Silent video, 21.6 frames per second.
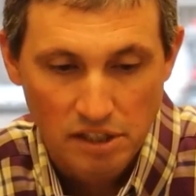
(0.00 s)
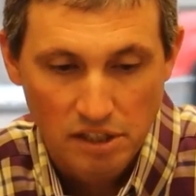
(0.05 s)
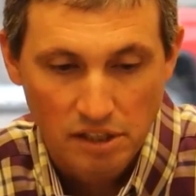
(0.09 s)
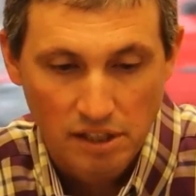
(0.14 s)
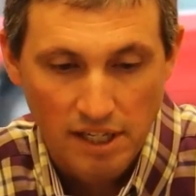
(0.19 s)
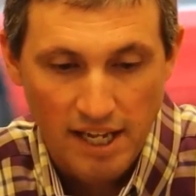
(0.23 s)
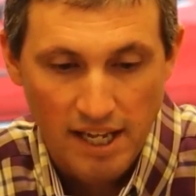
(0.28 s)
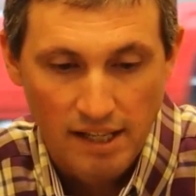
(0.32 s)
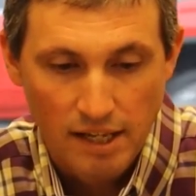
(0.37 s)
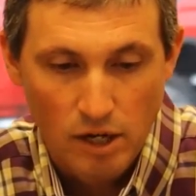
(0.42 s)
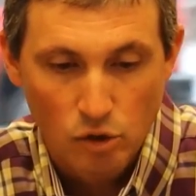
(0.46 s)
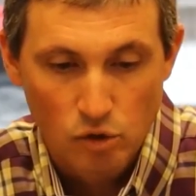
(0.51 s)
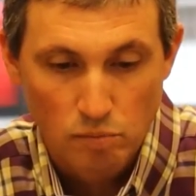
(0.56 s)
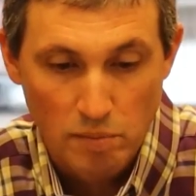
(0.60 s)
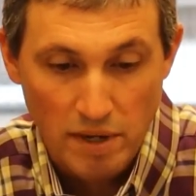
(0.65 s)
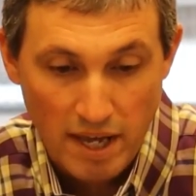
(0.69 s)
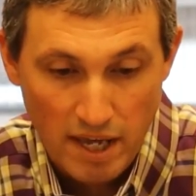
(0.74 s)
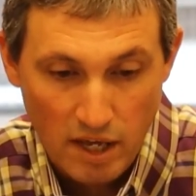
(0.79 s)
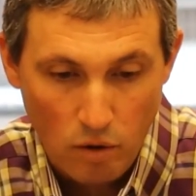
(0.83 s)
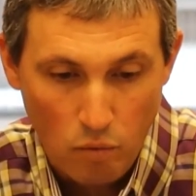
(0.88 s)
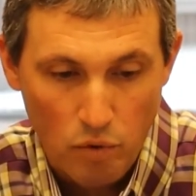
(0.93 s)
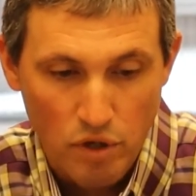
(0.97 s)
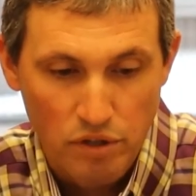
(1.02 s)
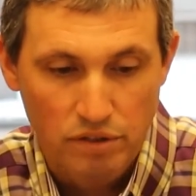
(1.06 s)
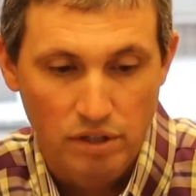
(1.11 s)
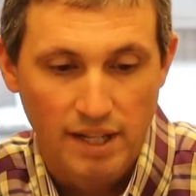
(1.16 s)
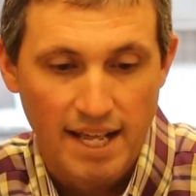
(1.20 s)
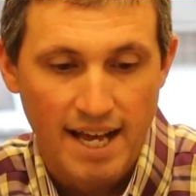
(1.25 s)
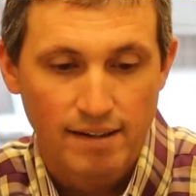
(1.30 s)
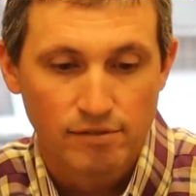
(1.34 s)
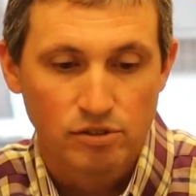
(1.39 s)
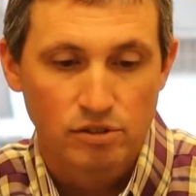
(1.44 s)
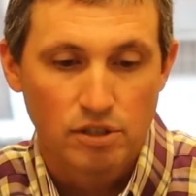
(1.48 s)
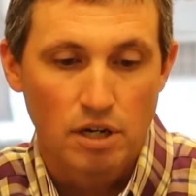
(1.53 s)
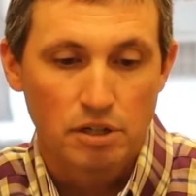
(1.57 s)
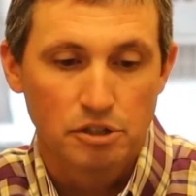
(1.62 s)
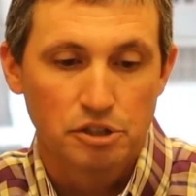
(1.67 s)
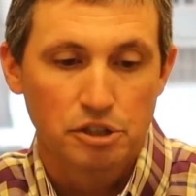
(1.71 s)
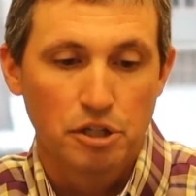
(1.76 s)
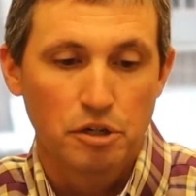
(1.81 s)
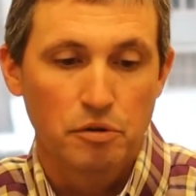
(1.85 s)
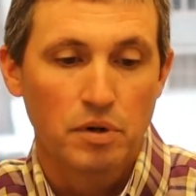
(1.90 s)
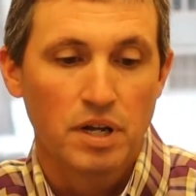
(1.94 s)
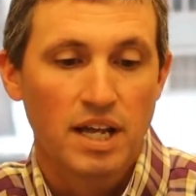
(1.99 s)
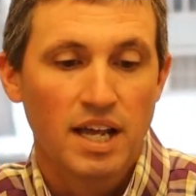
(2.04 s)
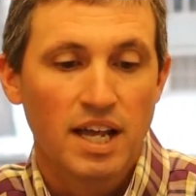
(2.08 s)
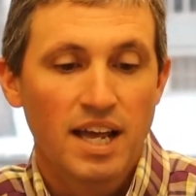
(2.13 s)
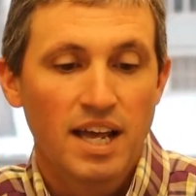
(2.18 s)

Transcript: and those will be held with the livestock show.